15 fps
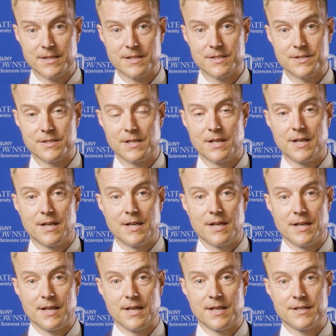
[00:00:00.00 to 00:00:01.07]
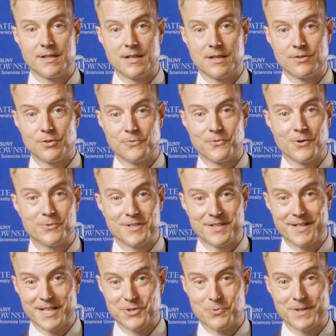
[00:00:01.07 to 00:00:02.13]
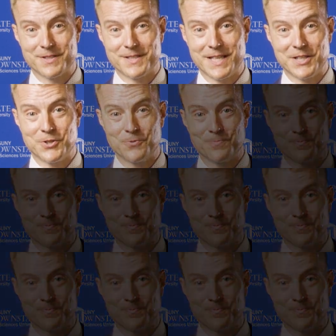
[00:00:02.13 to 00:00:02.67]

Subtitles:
this, and look forward to the next one. Thank you.